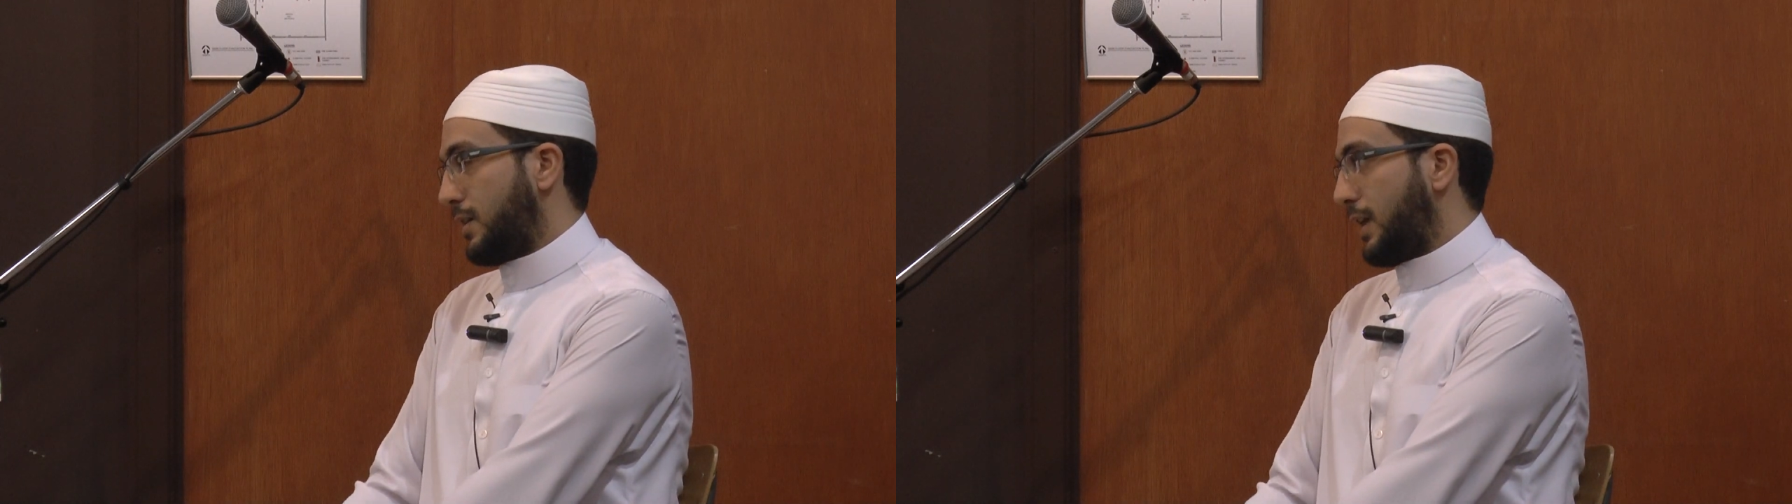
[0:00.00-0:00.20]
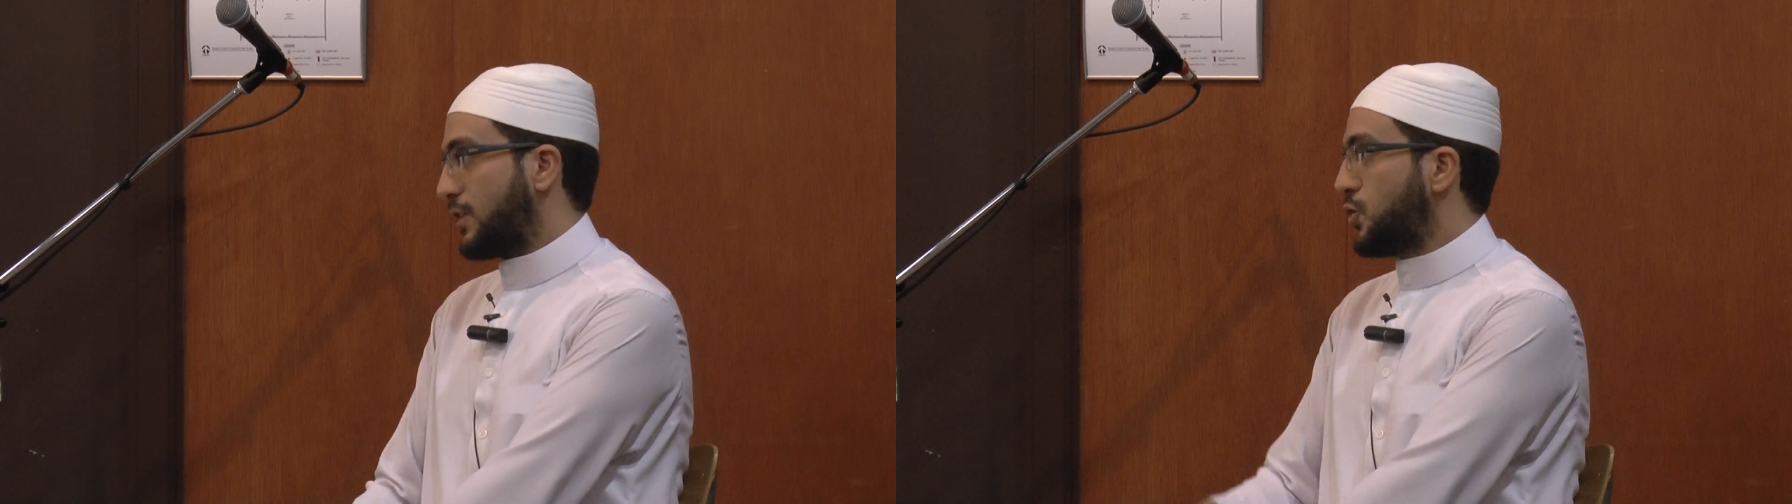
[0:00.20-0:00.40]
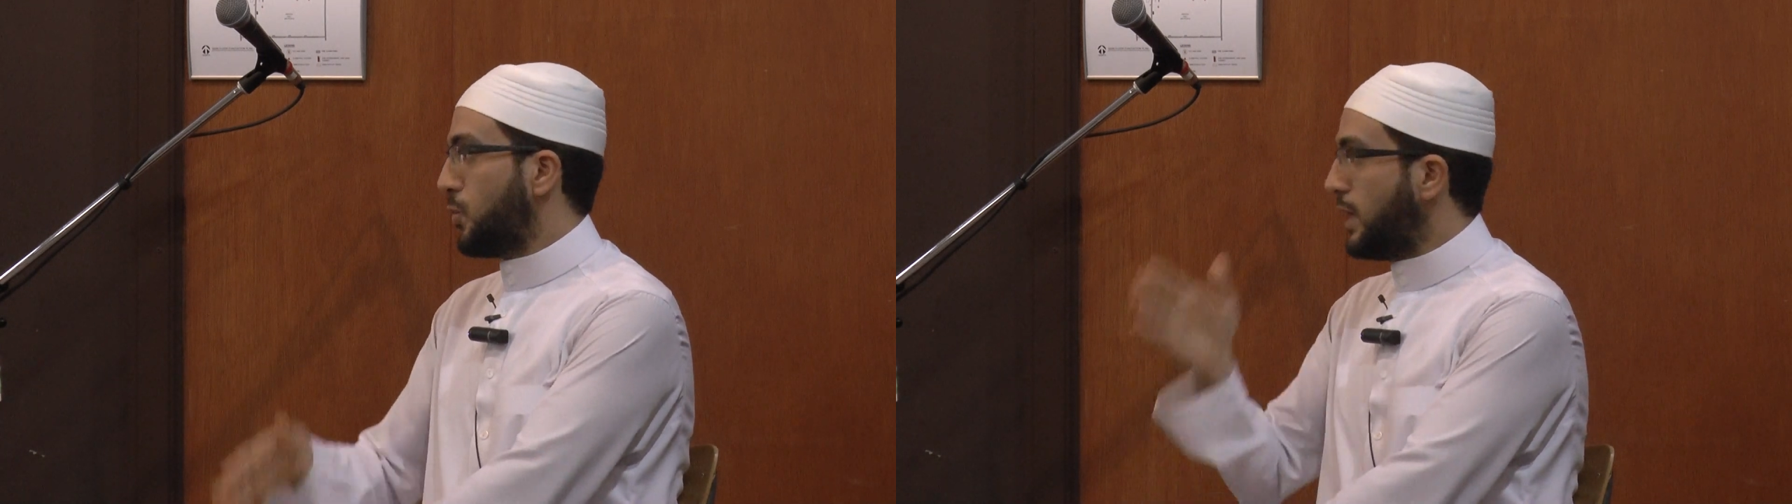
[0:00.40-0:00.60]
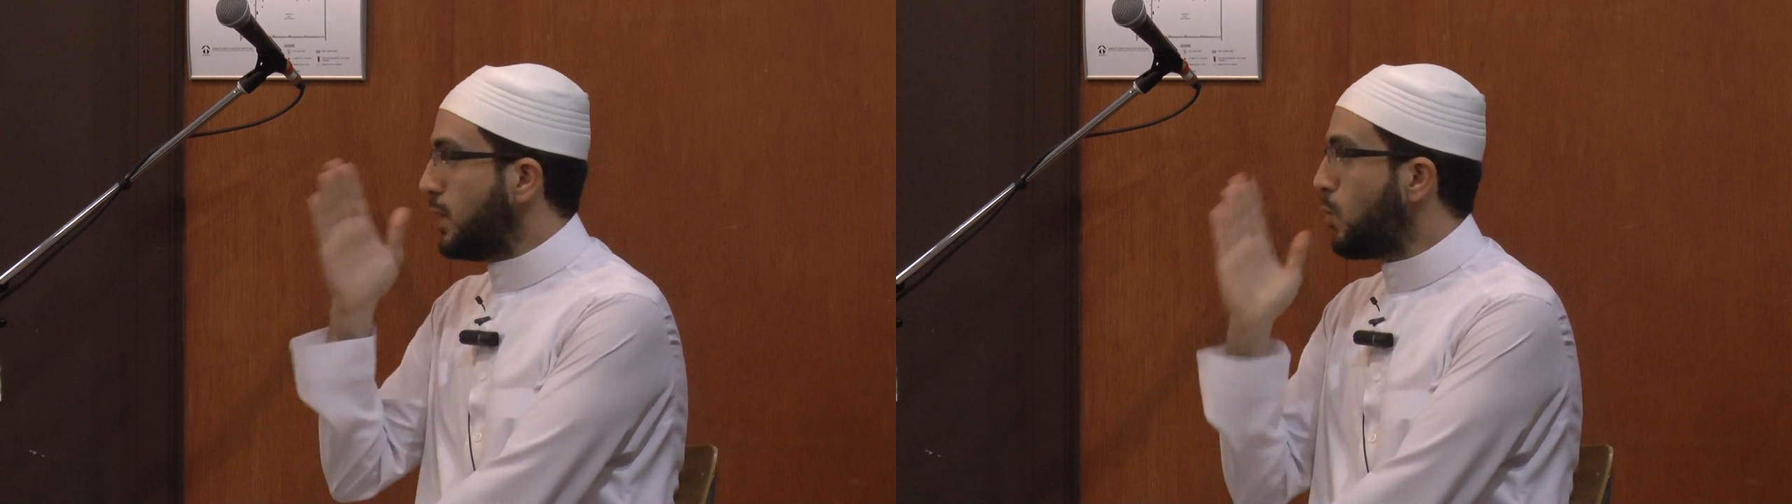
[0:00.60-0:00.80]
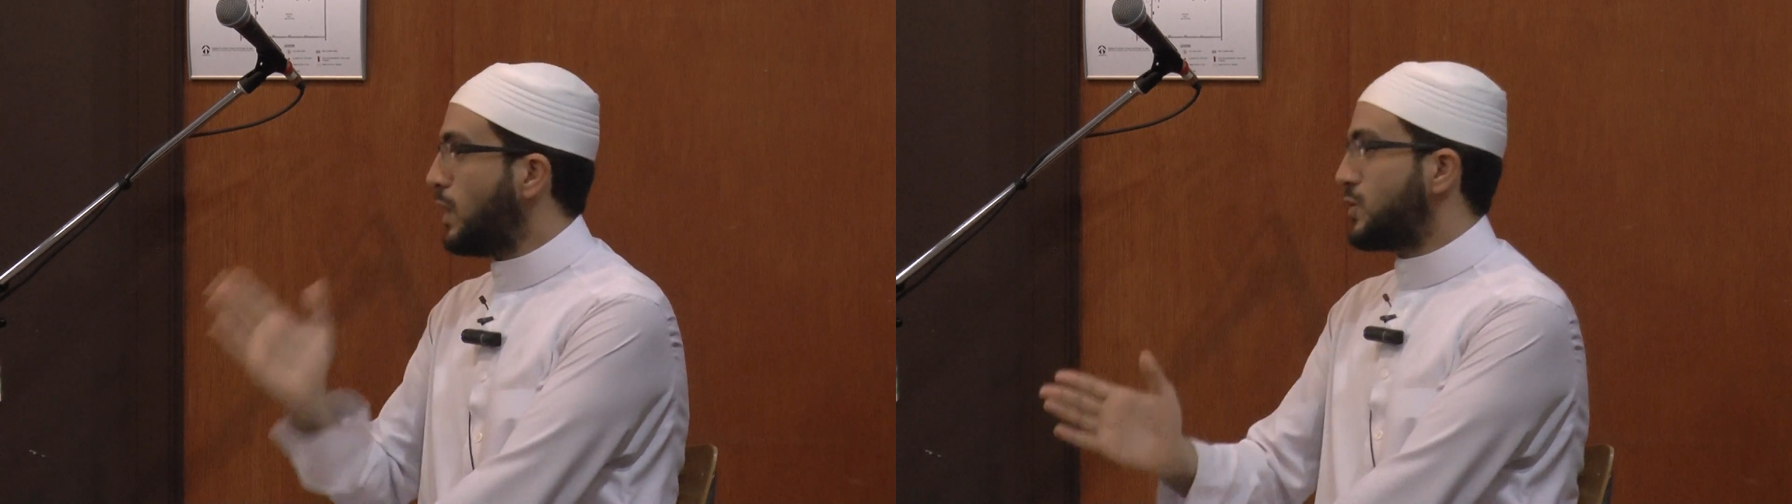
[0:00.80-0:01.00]
Like she
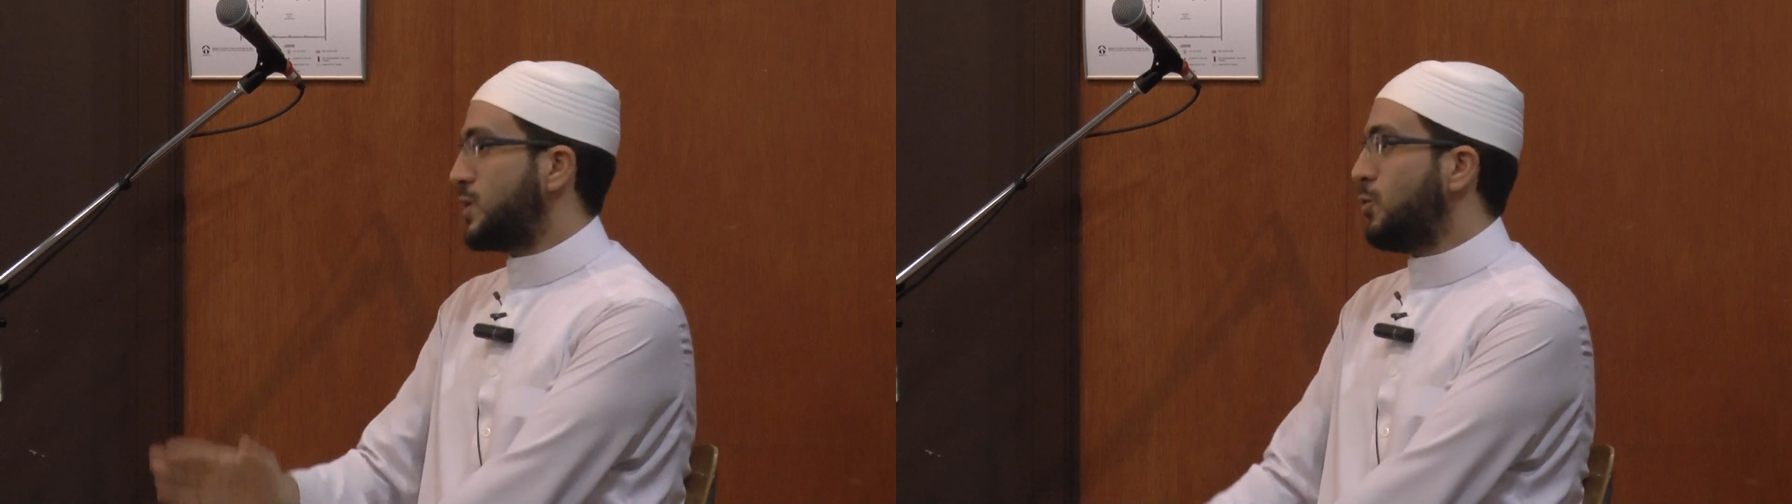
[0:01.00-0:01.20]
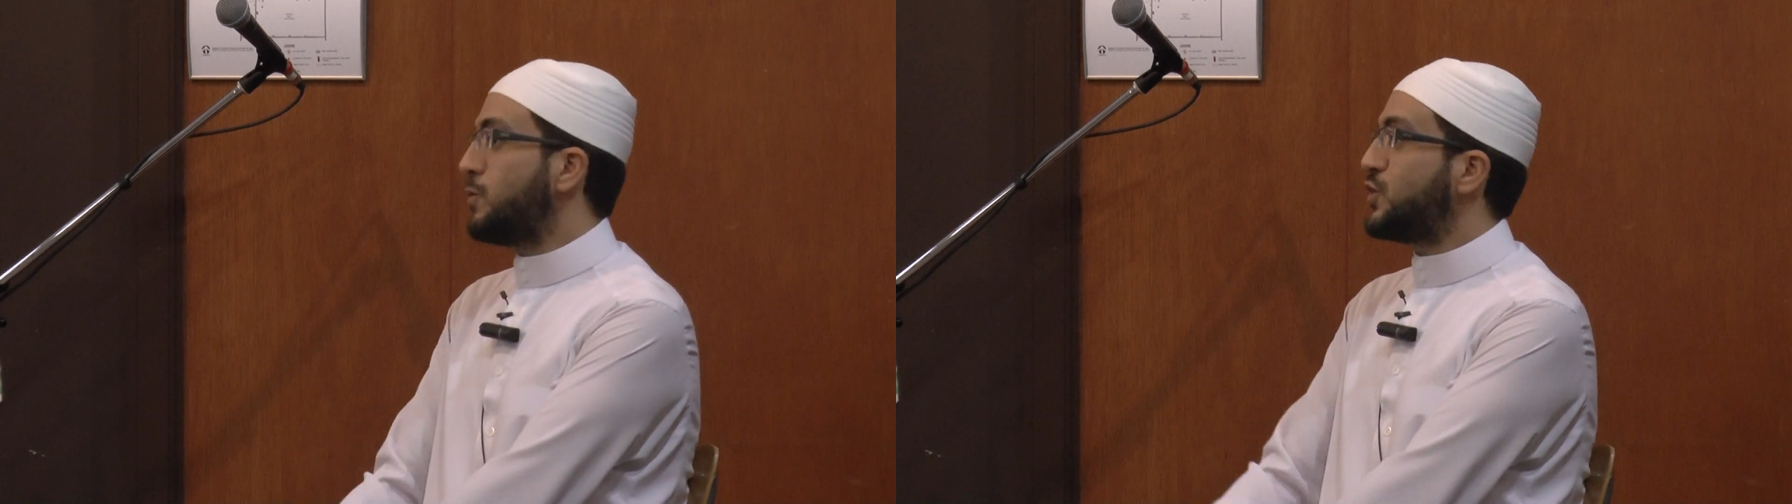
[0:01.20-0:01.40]
really wants to move.